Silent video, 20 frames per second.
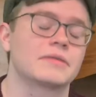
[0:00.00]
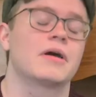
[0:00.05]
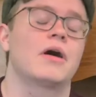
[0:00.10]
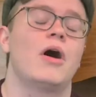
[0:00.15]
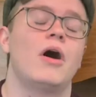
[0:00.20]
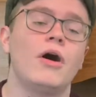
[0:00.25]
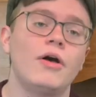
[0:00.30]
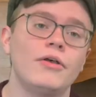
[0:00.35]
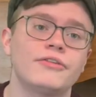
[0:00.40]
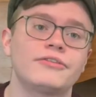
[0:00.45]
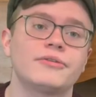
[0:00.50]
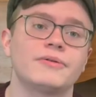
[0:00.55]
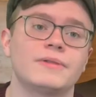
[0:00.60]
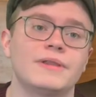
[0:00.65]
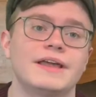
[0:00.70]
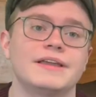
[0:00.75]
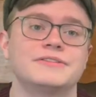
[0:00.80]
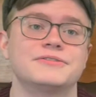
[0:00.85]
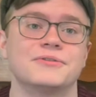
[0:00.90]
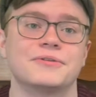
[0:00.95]
Also,
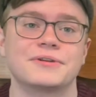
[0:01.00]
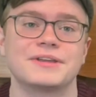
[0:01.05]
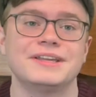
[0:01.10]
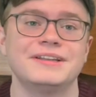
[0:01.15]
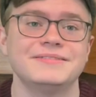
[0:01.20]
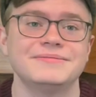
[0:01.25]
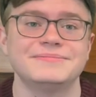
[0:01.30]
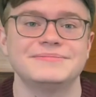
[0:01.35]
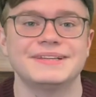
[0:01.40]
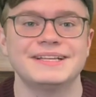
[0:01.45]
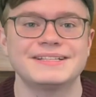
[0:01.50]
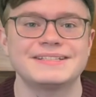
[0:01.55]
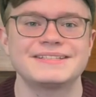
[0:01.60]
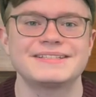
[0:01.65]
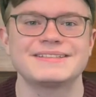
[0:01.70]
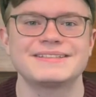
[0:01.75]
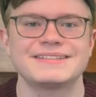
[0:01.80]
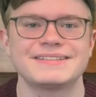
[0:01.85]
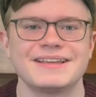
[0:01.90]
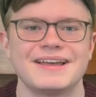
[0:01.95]
like Tolkien,
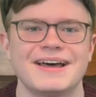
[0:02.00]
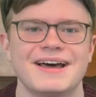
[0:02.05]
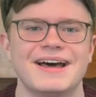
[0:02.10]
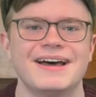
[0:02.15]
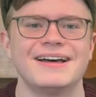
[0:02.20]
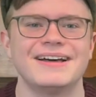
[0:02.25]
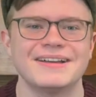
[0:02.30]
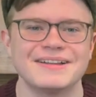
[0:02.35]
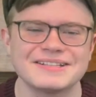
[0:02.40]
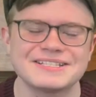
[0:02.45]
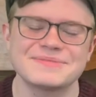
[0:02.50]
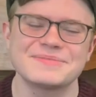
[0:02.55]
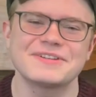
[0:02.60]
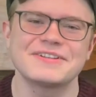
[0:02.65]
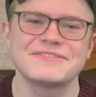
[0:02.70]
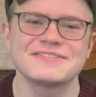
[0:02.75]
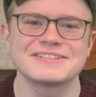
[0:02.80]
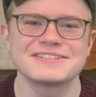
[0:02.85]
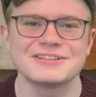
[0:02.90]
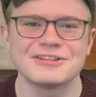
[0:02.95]
it's a bit
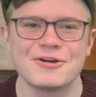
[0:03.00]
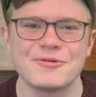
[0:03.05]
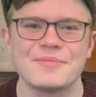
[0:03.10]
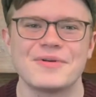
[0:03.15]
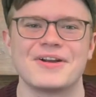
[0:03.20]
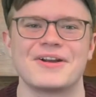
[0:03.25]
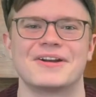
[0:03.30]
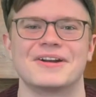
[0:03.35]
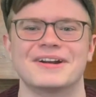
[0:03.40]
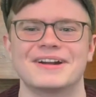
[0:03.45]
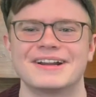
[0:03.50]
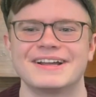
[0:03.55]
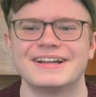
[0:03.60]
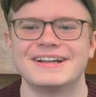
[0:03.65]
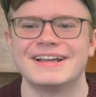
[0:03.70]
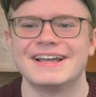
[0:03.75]
of a slow burn.